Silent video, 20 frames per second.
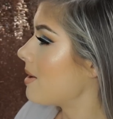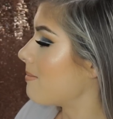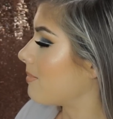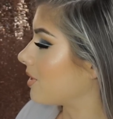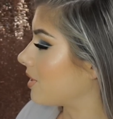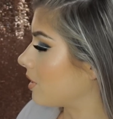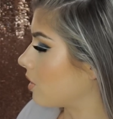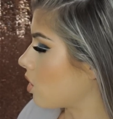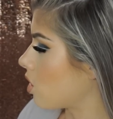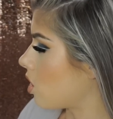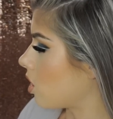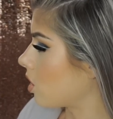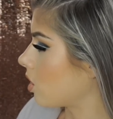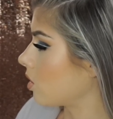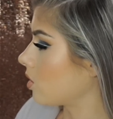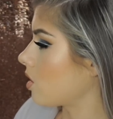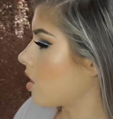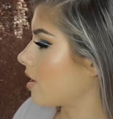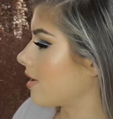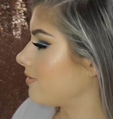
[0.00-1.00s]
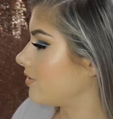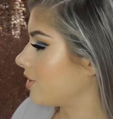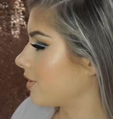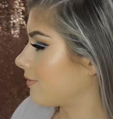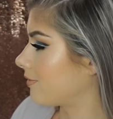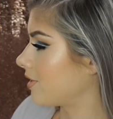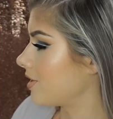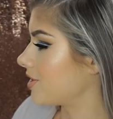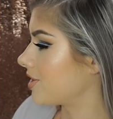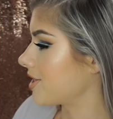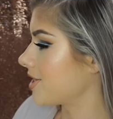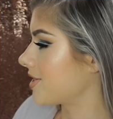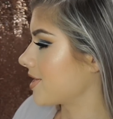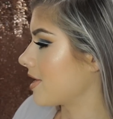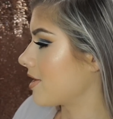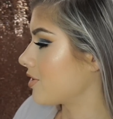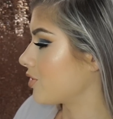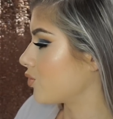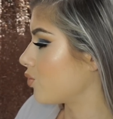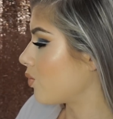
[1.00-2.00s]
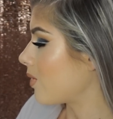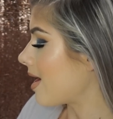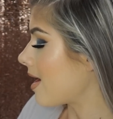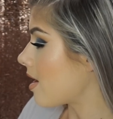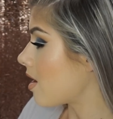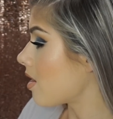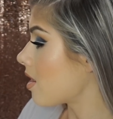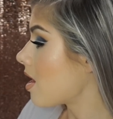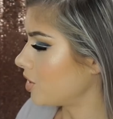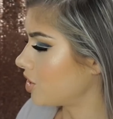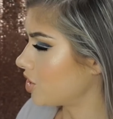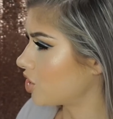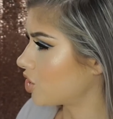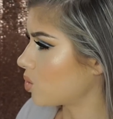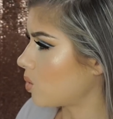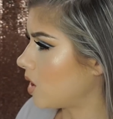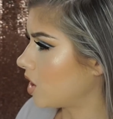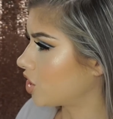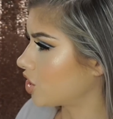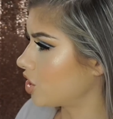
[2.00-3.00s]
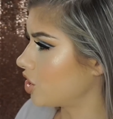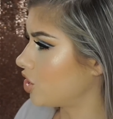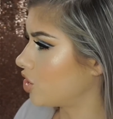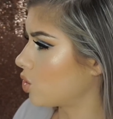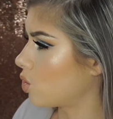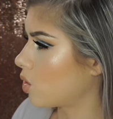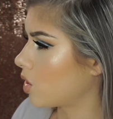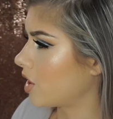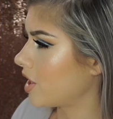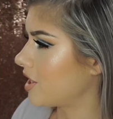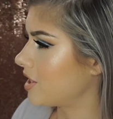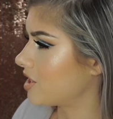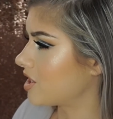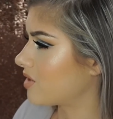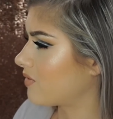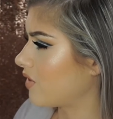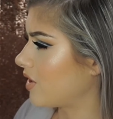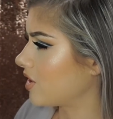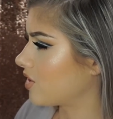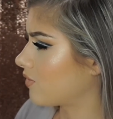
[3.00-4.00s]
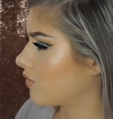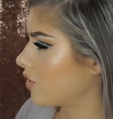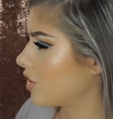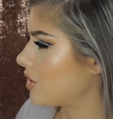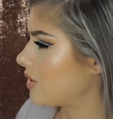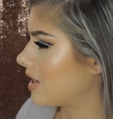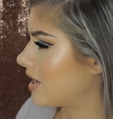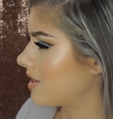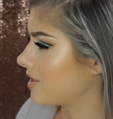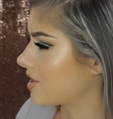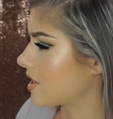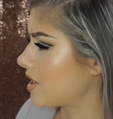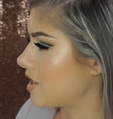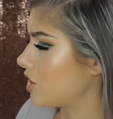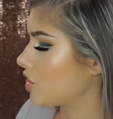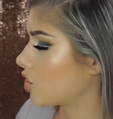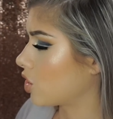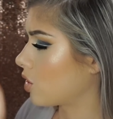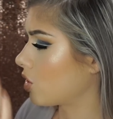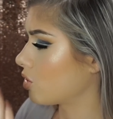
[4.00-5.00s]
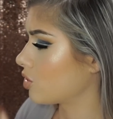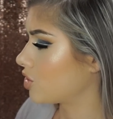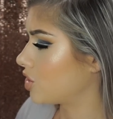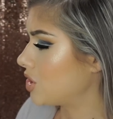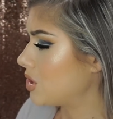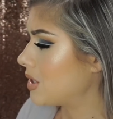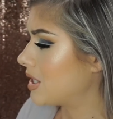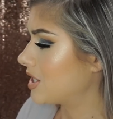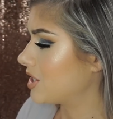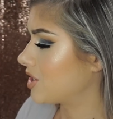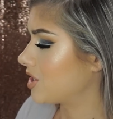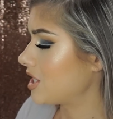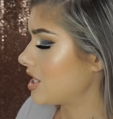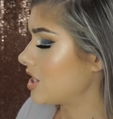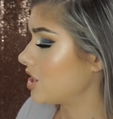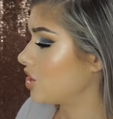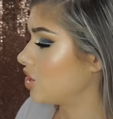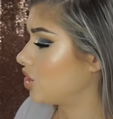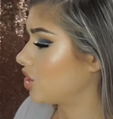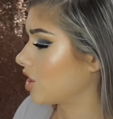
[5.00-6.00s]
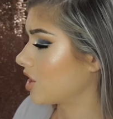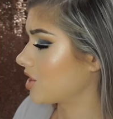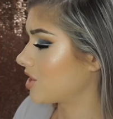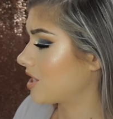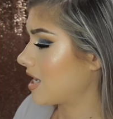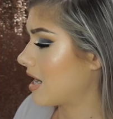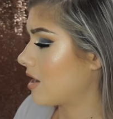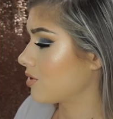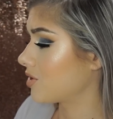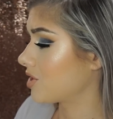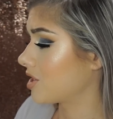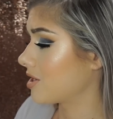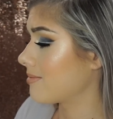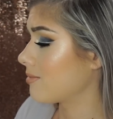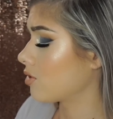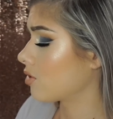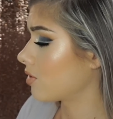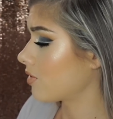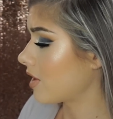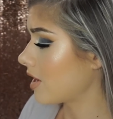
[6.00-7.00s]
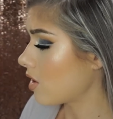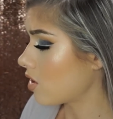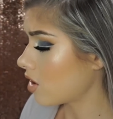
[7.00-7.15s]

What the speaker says: but there are a lot of differences as well. I'm going to swatch Adorn and Sphinx for you guys and Eternal so you can see just how similar they